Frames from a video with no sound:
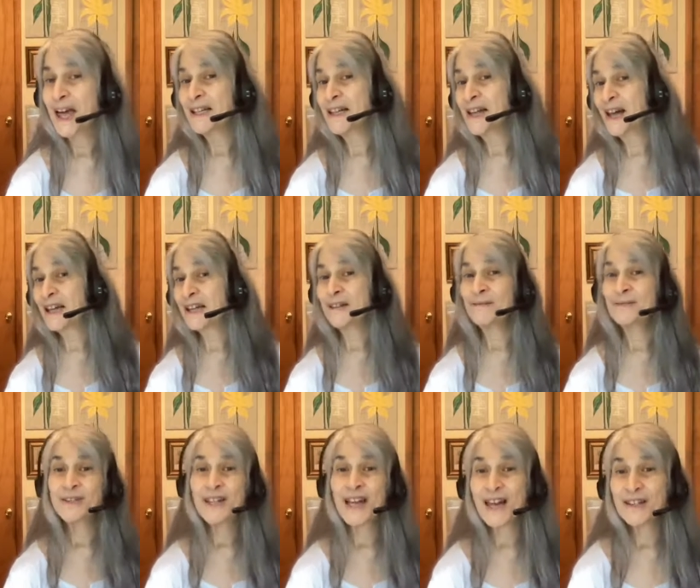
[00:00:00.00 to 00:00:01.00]
Now he
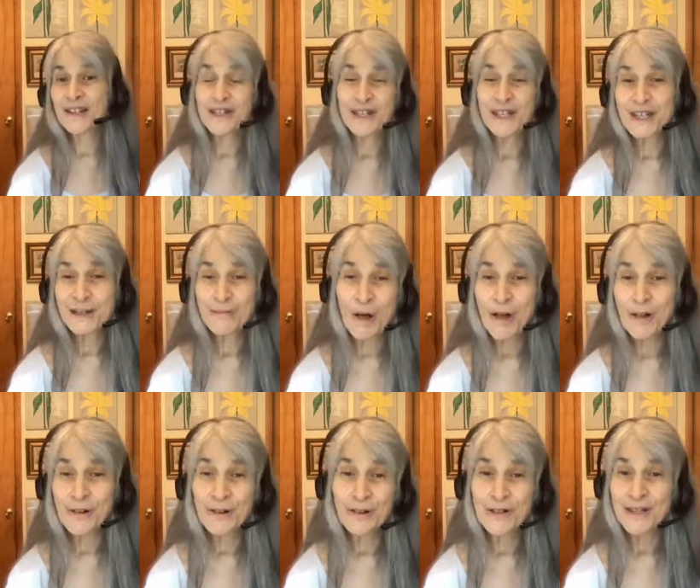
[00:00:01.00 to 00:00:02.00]
was actually
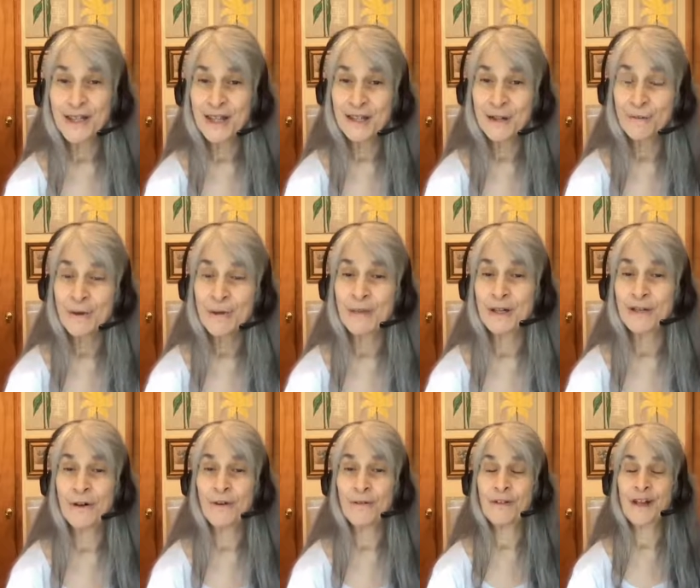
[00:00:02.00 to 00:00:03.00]
smaller than the women
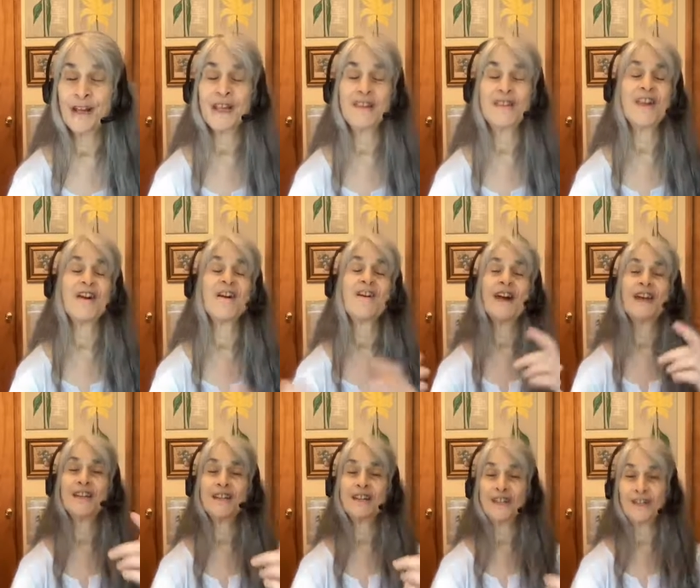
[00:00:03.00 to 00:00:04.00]
already there.
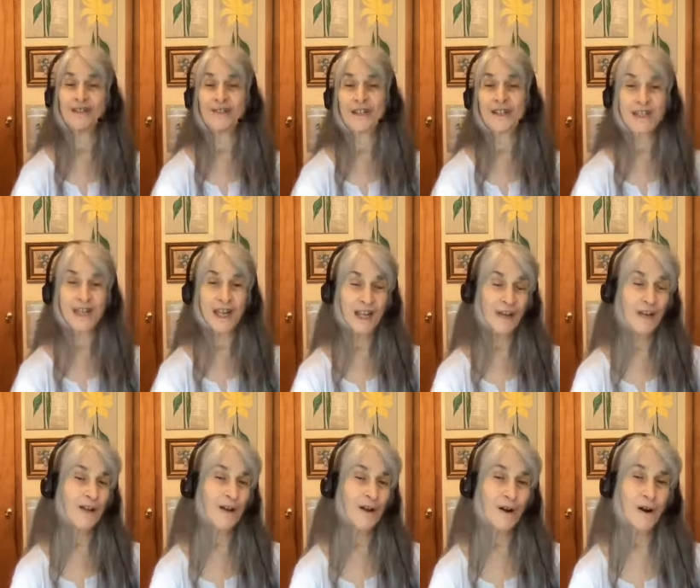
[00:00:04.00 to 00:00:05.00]
And as soon as
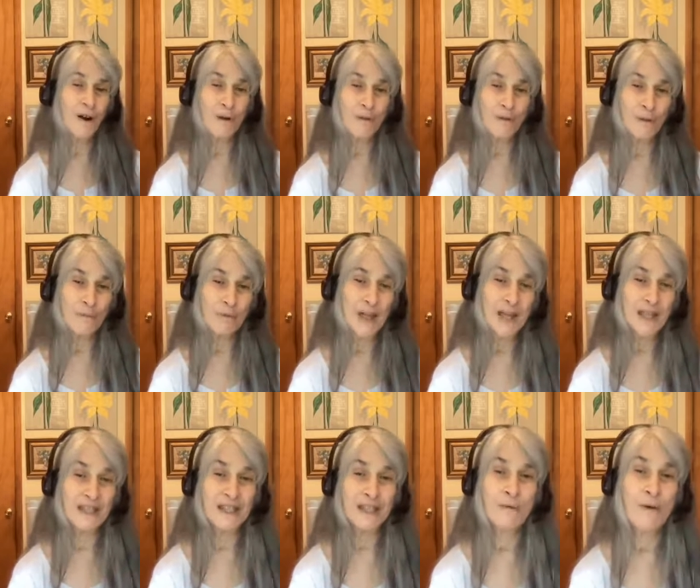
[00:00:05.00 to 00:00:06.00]
he
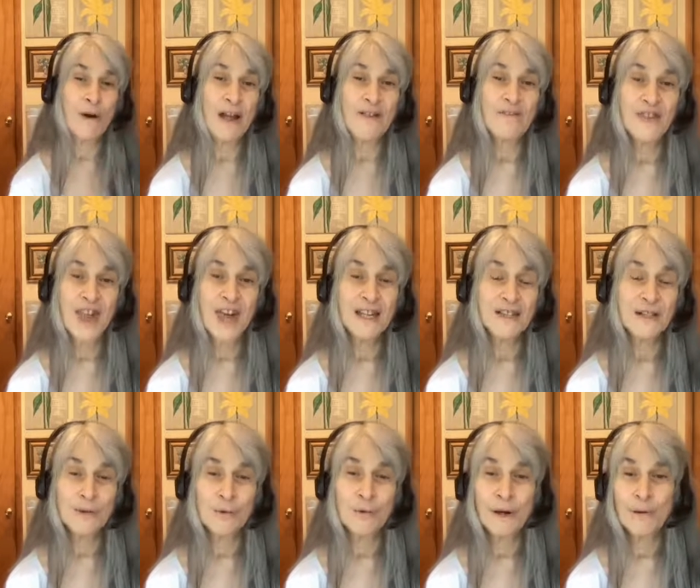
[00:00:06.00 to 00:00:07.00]
replaced the wife,
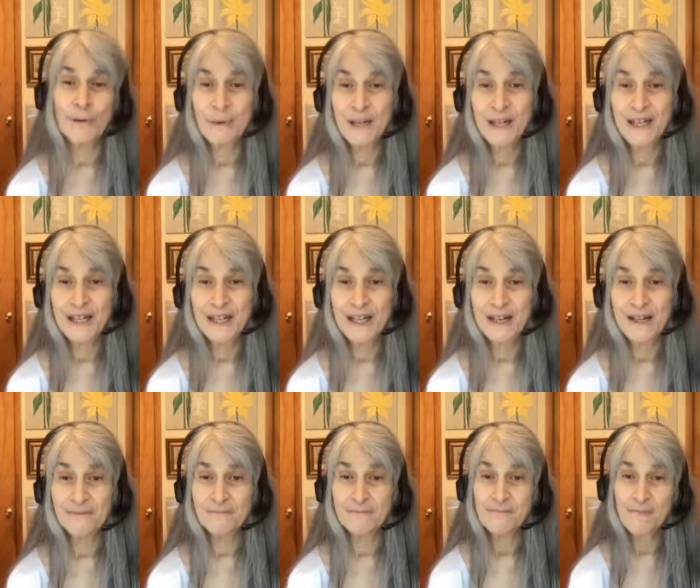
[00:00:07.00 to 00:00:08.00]
guess what we
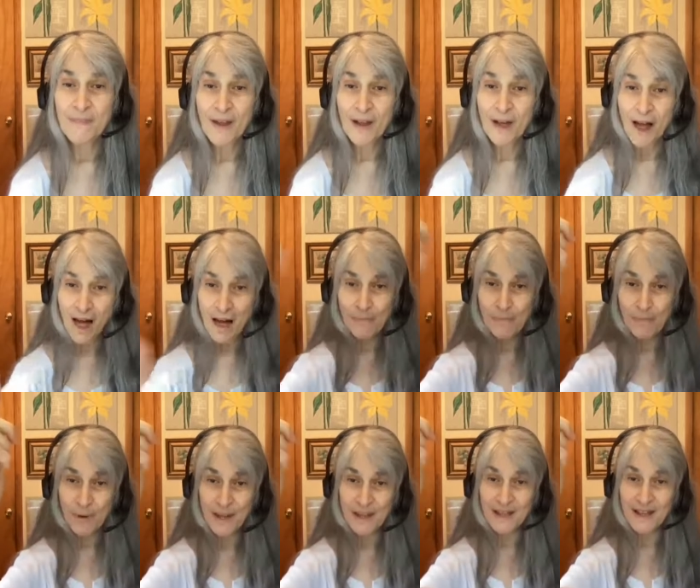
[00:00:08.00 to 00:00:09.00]
did? Up
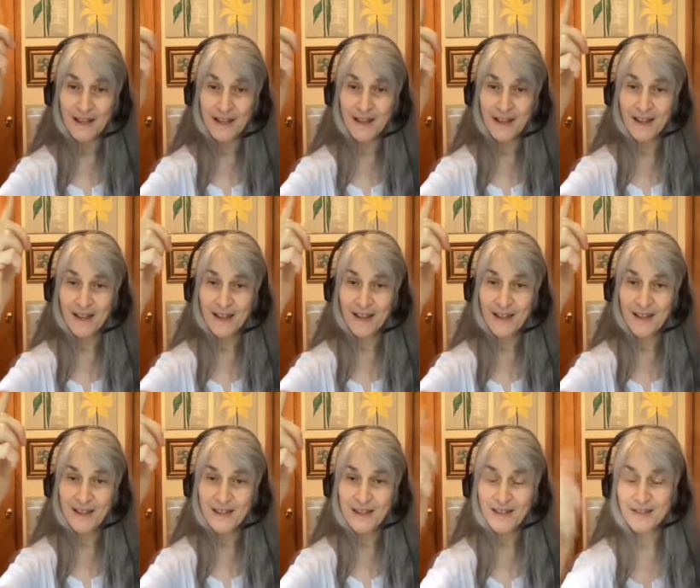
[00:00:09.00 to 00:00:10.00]
went
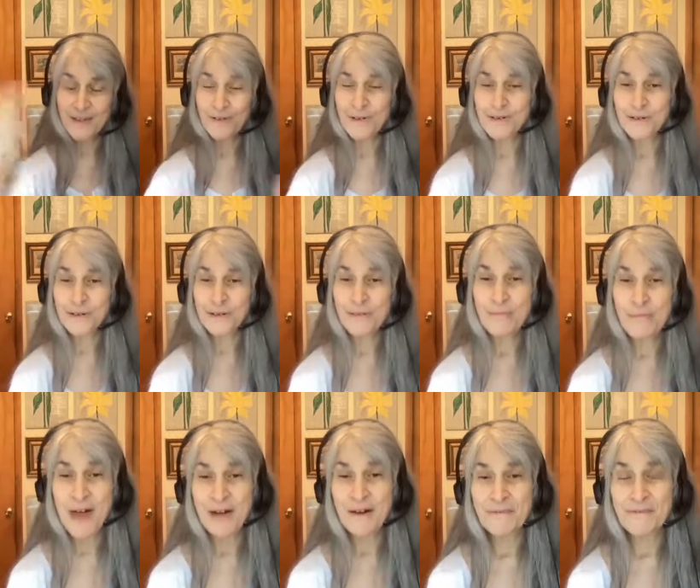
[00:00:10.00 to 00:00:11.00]
the 200
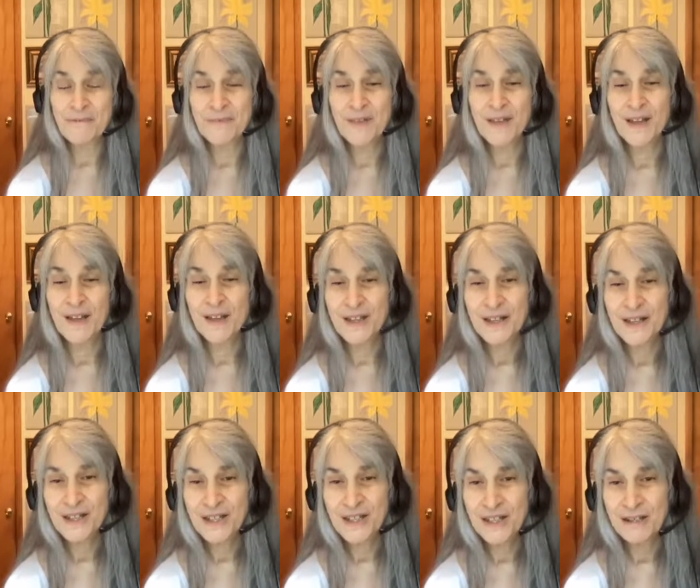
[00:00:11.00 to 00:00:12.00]
pound
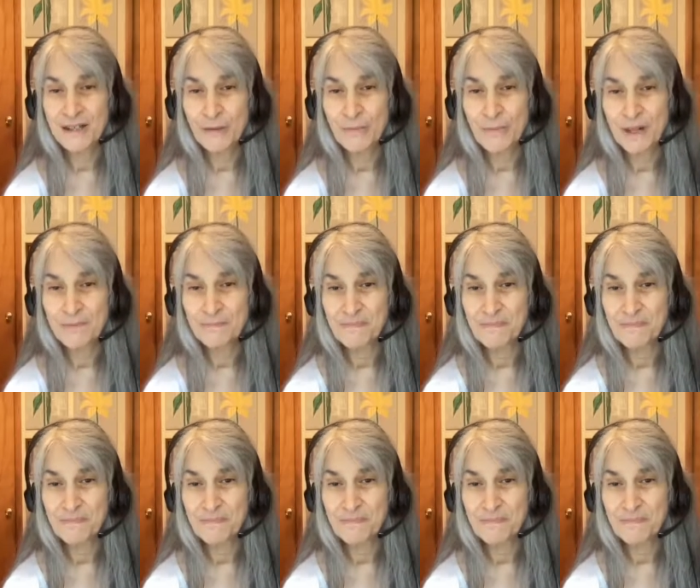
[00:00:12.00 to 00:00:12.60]
gentleman.